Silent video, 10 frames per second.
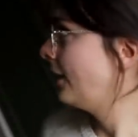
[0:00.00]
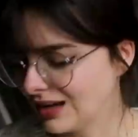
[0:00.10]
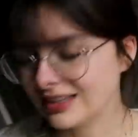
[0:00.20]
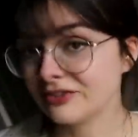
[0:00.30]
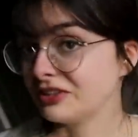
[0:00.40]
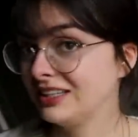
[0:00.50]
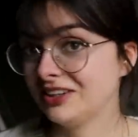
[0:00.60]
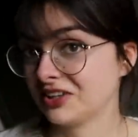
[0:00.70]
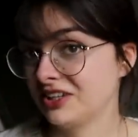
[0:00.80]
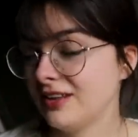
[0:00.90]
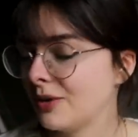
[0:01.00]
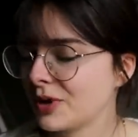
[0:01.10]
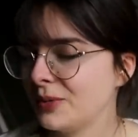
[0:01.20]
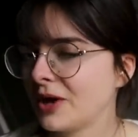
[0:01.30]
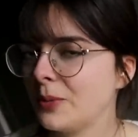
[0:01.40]
Definitely not in the
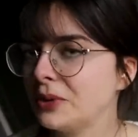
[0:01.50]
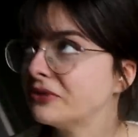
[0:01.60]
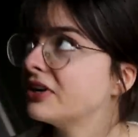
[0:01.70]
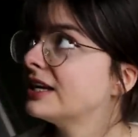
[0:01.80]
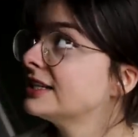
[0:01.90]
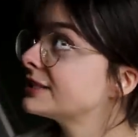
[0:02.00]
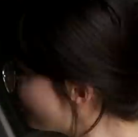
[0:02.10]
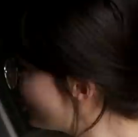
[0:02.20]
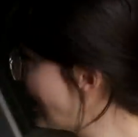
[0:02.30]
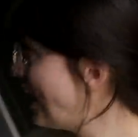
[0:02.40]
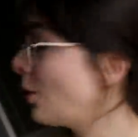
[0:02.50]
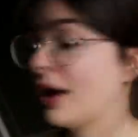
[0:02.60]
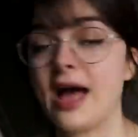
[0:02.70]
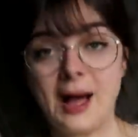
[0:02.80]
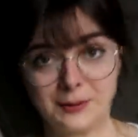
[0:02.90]
upcoming couple of years. For now,
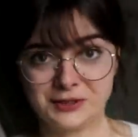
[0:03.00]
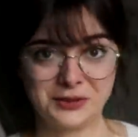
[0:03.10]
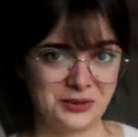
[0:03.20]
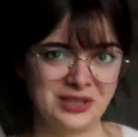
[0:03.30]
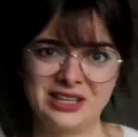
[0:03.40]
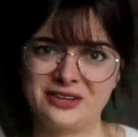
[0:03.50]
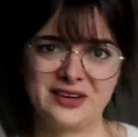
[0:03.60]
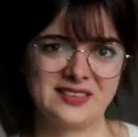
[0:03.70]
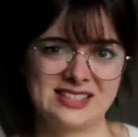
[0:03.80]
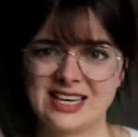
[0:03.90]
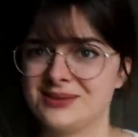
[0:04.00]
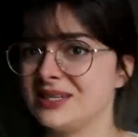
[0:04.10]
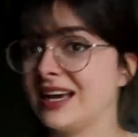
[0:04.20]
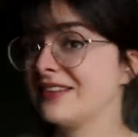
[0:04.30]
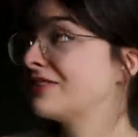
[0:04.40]
I absolutely love how this came
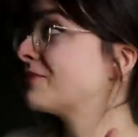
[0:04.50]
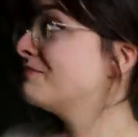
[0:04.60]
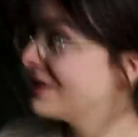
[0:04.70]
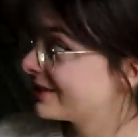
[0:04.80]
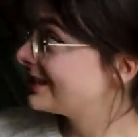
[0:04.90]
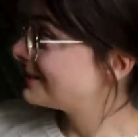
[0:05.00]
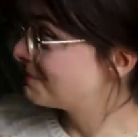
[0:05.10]
together. The mirror is